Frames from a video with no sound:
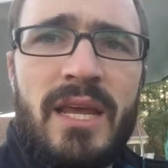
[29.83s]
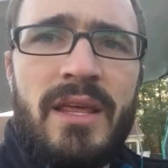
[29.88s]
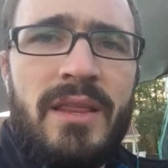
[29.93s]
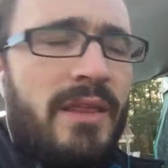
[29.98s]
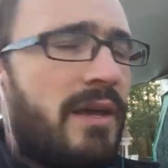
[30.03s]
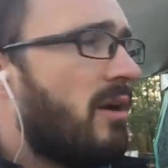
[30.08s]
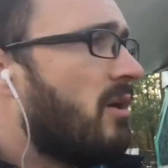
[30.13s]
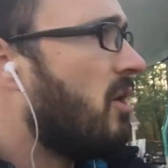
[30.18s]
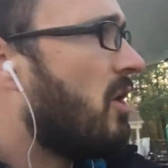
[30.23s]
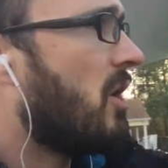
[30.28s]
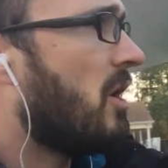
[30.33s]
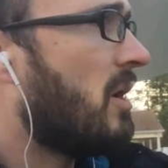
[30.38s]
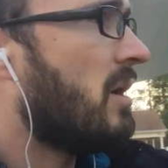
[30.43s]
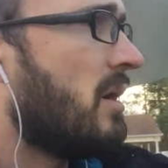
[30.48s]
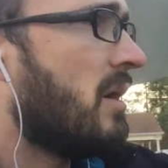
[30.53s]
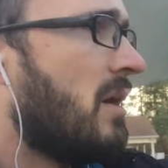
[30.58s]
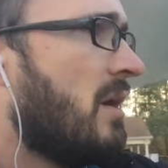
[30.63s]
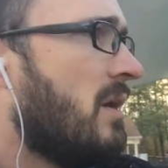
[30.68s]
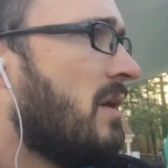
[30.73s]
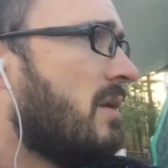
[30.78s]

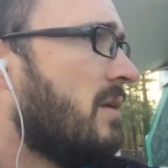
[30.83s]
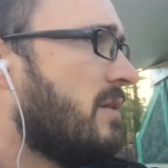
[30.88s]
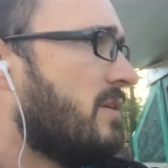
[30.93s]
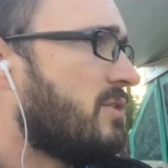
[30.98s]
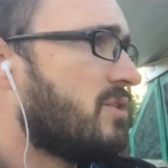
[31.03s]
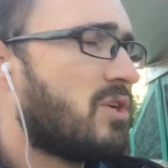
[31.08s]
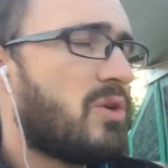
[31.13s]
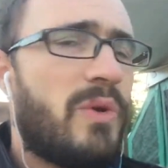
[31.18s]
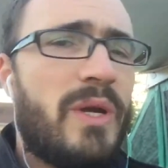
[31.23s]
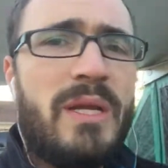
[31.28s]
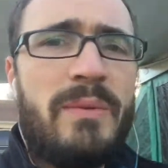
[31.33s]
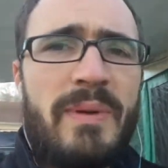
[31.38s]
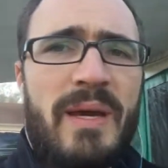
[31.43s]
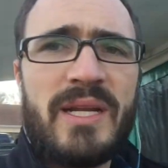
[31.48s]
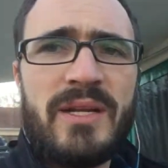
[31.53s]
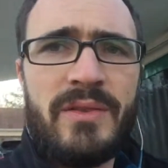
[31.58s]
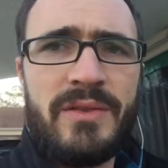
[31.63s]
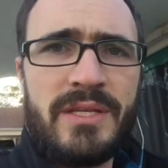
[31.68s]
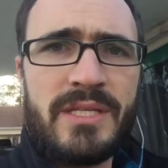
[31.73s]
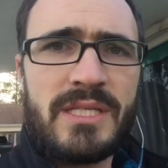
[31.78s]
There's a queen bed
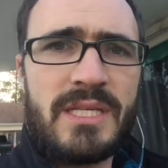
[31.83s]
on this